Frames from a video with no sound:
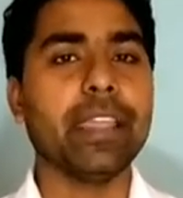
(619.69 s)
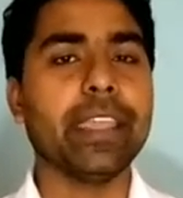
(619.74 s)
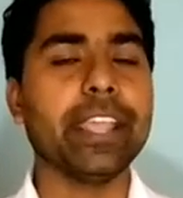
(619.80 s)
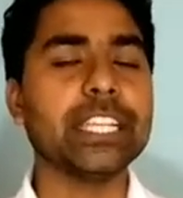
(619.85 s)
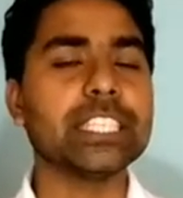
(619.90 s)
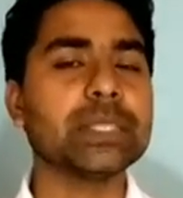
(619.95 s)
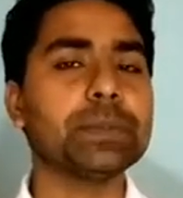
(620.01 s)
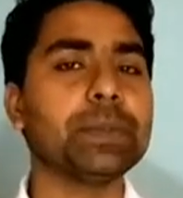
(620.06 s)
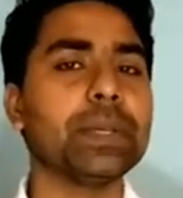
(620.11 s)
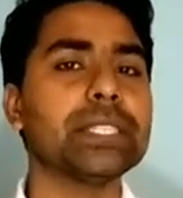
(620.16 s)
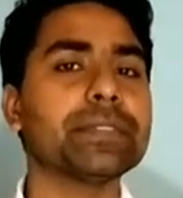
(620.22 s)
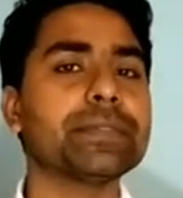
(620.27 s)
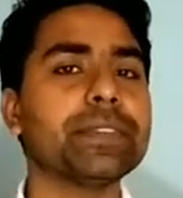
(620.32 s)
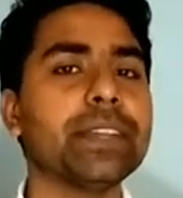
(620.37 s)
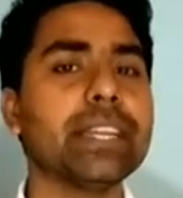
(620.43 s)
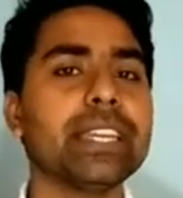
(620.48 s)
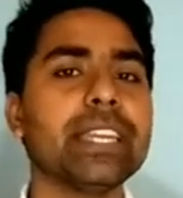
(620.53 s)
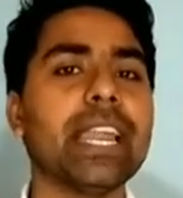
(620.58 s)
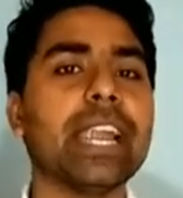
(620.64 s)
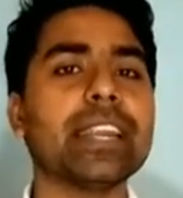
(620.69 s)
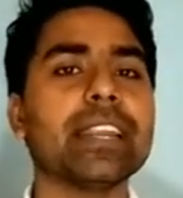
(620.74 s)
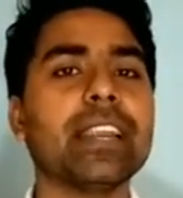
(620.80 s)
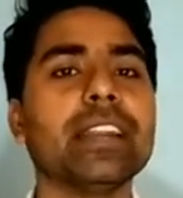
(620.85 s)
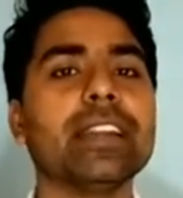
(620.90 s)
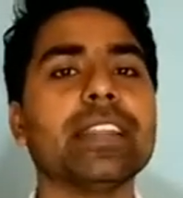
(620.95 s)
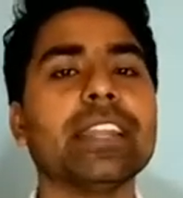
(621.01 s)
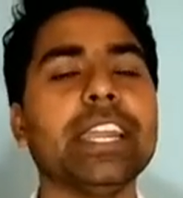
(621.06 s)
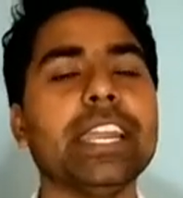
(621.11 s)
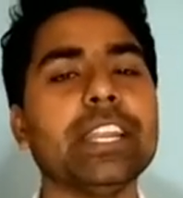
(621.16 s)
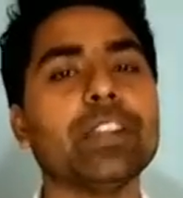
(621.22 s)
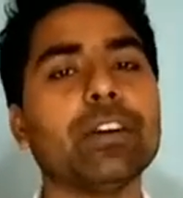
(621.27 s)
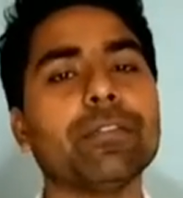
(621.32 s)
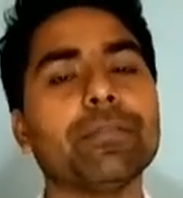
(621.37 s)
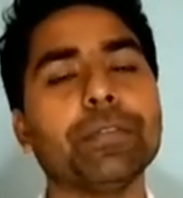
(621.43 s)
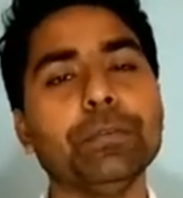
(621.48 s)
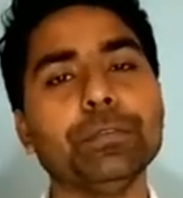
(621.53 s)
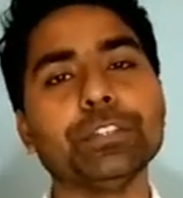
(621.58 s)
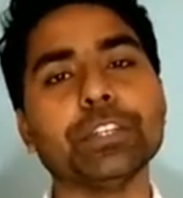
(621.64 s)
A specific latent heat
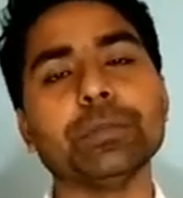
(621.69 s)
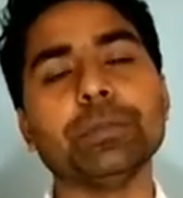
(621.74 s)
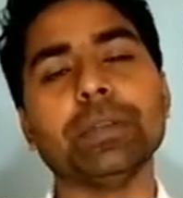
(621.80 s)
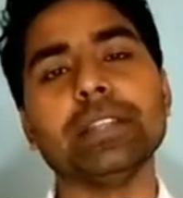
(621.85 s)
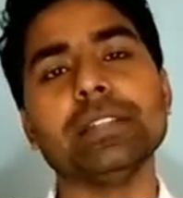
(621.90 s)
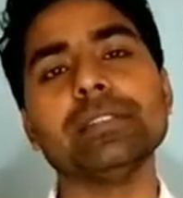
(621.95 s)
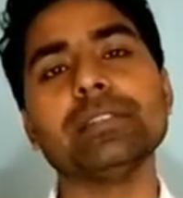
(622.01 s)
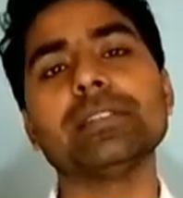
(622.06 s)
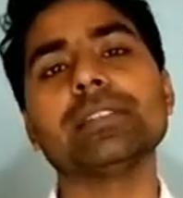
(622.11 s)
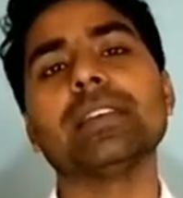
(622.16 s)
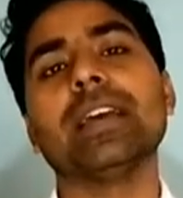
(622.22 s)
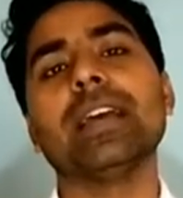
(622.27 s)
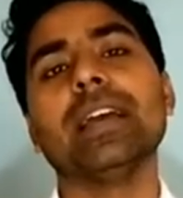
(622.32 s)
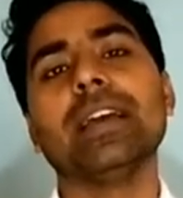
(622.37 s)
of fusion means